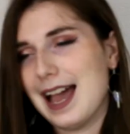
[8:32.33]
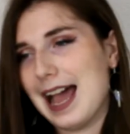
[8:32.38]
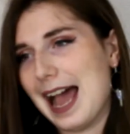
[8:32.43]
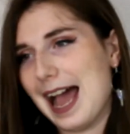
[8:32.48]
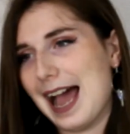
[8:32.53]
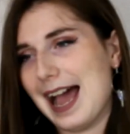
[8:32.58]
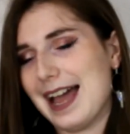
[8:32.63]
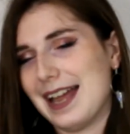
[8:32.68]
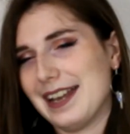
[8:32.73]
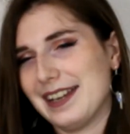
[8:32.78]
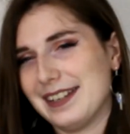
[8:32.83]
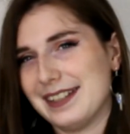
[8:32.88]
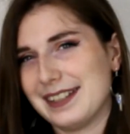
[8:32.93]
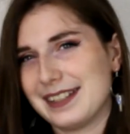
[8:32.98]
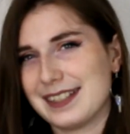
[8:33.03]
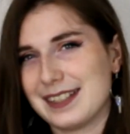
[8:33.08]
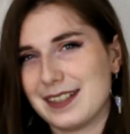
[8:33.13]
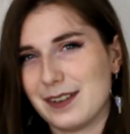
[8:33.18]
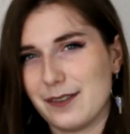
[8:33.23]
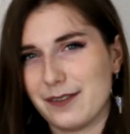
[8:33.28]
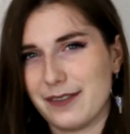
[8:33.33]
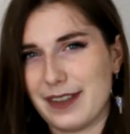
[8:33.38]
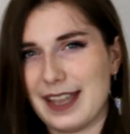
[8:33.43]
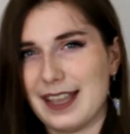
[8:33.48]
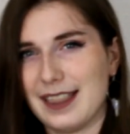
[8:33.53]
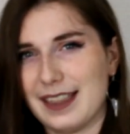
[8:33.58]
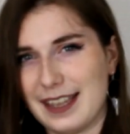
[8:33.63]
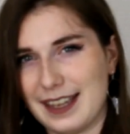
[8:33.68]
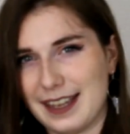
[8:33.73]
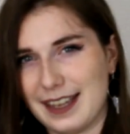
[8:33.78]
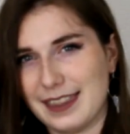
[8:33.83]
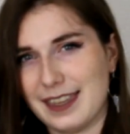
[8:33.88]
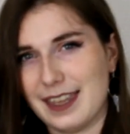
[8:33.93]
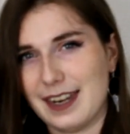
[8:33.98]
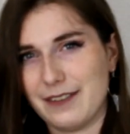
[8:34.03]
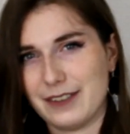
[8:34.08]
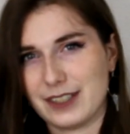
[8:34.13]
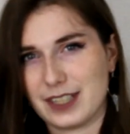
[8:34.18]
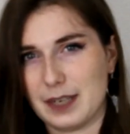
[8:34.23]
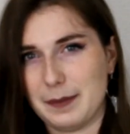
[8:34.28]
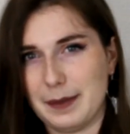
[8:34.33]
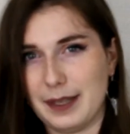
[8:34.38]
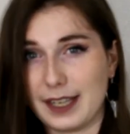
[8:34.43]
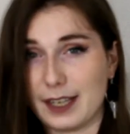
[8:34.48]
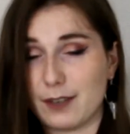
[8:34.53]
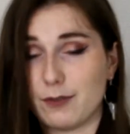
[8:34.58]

and veiling, and then if it's going to be like